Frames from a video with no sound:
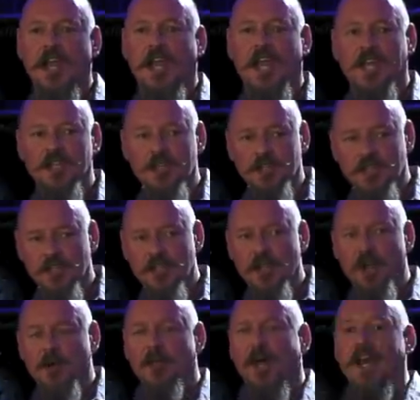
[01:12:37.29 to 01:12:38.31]
And you should
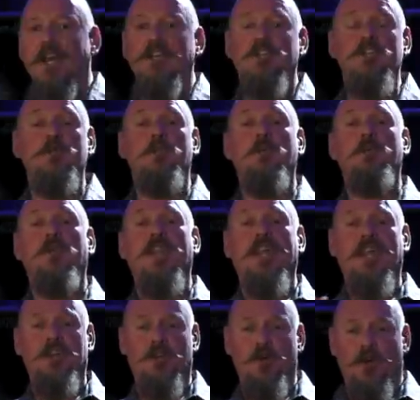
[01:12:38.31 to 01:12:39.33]
know about it, and you should
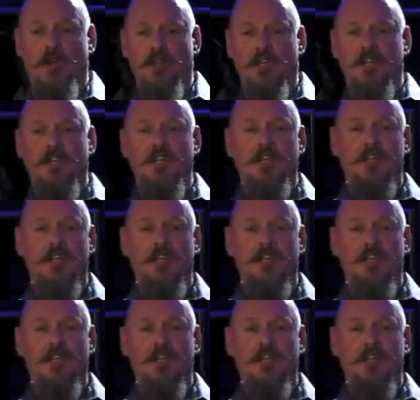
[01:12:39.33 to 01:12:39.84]
plan accordingly.